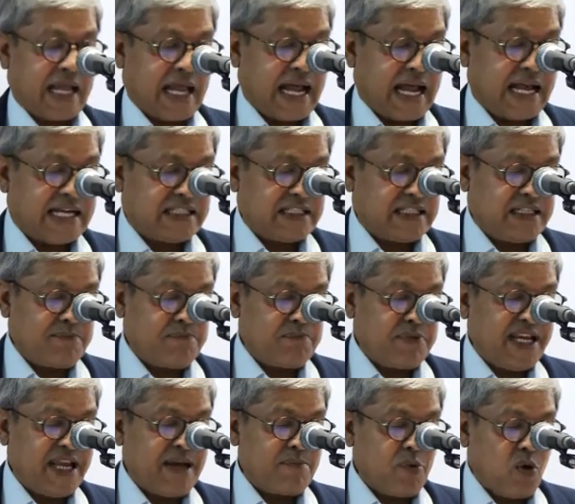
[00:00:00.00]
has the
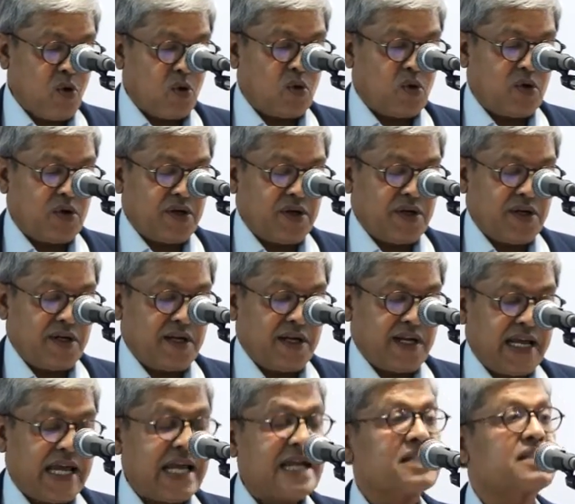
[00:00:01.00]
PMO
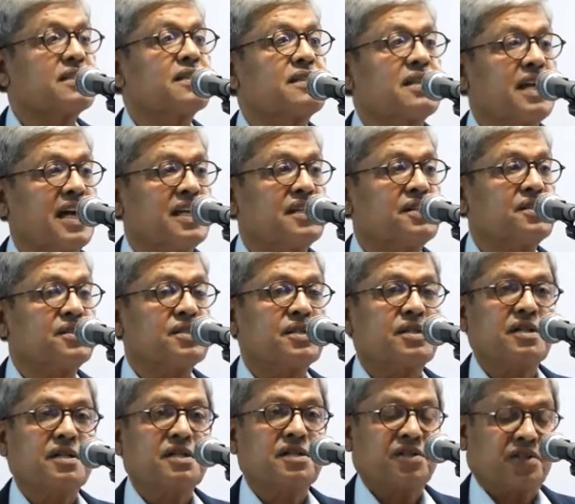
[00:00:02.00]
exercised
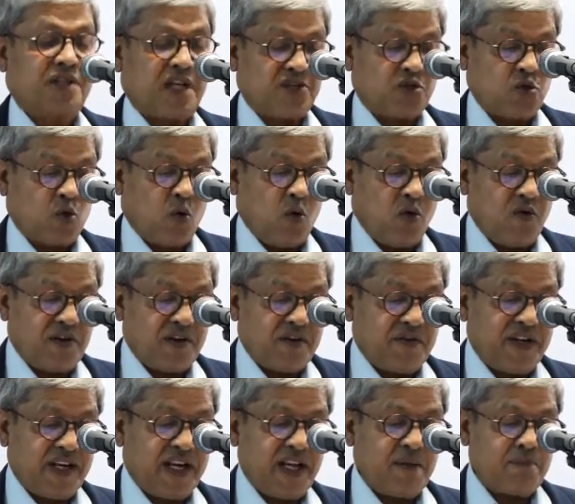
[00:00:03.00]
such
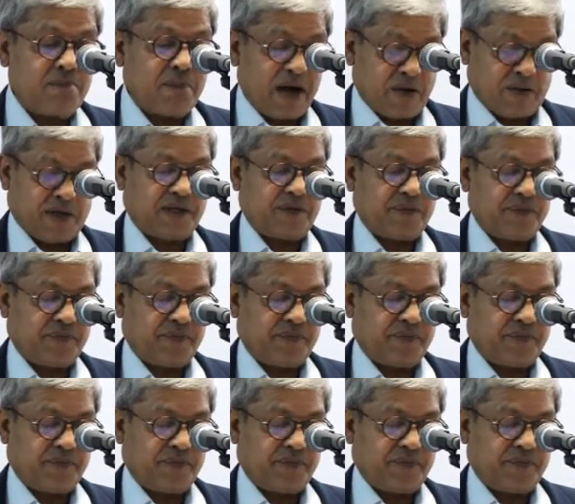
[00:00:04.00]
overweening power.